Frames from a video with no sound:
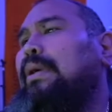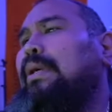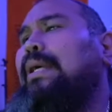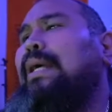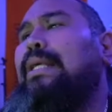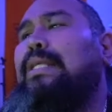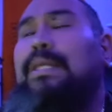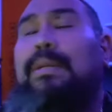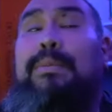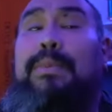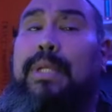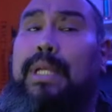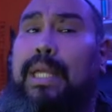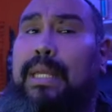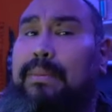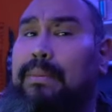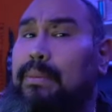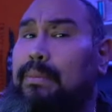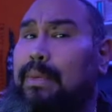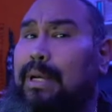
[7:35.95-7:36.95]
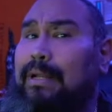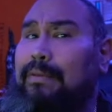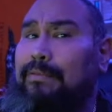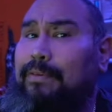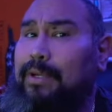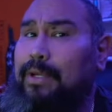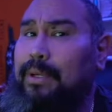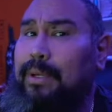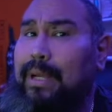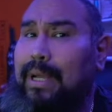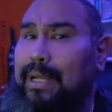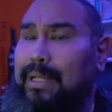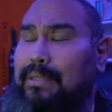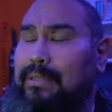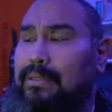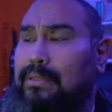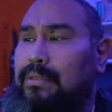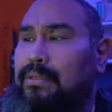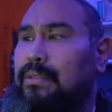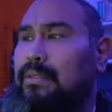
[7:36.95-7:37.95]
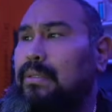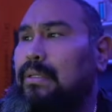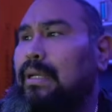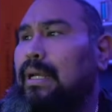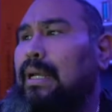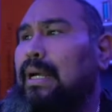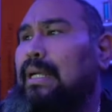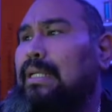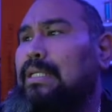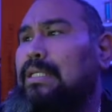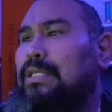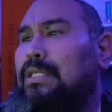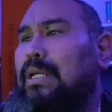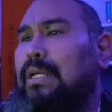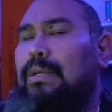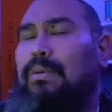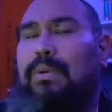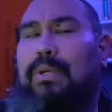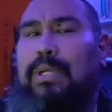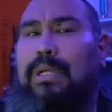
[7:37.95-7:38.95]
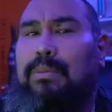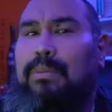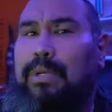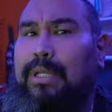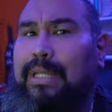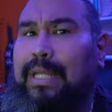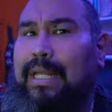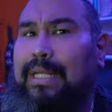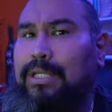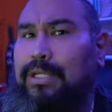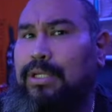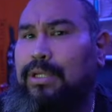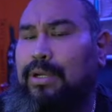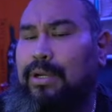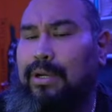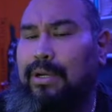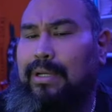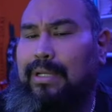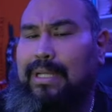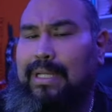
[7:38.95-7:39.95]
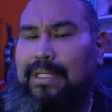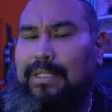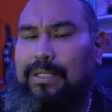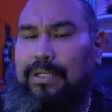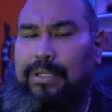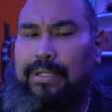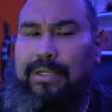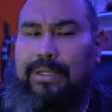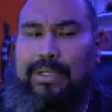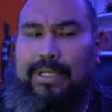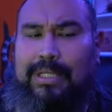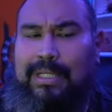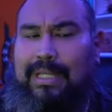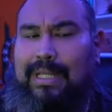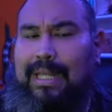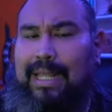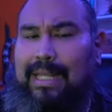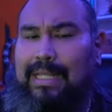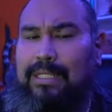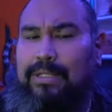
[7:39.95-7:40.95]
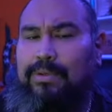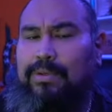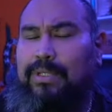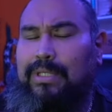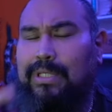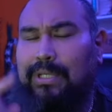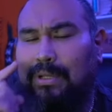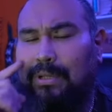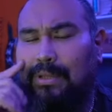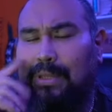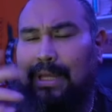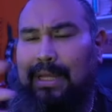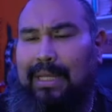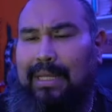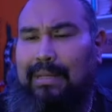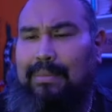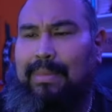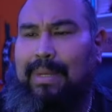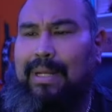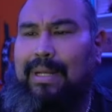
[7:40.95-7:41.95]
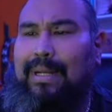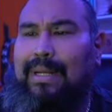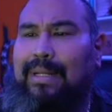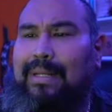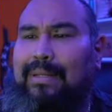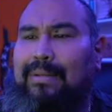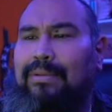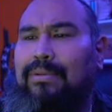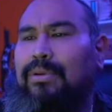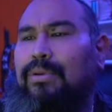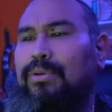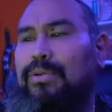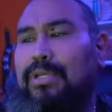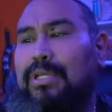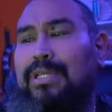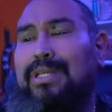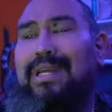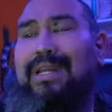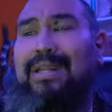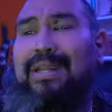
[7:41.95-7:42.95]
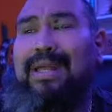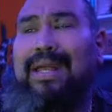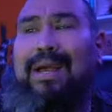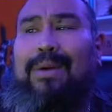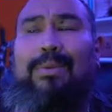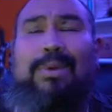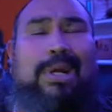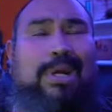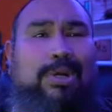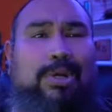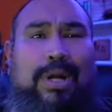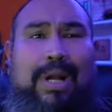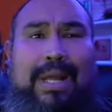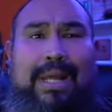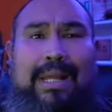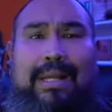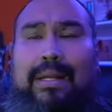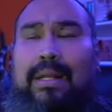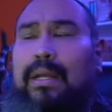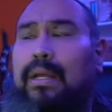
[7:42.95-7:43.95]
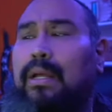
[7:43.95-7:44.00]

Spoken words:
That's something to keep in mind for you guys. I just kind of wanted to bring that to your attention, just in case you were still thinking about it and you were just kind of like, I want to try it.